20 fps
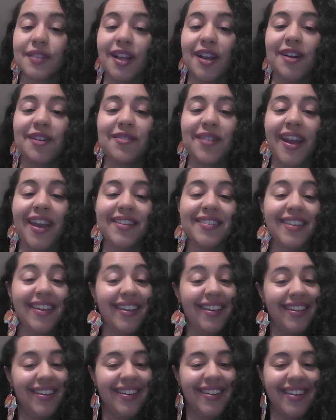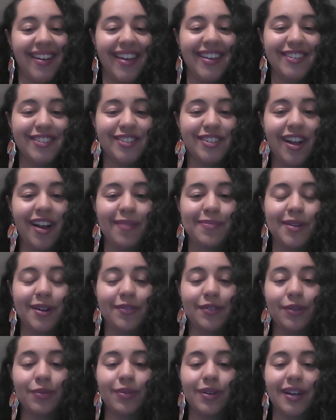All right, nice job,
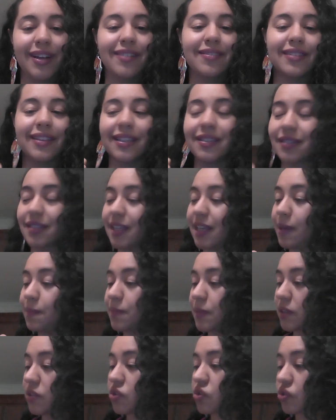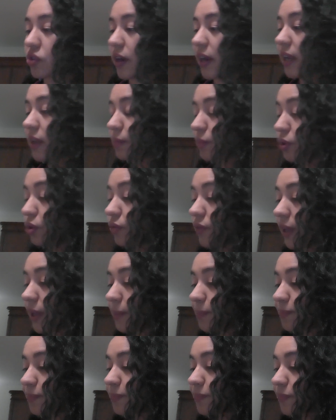everyone. Let's keep this train
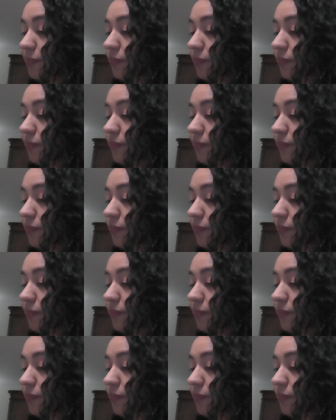moving.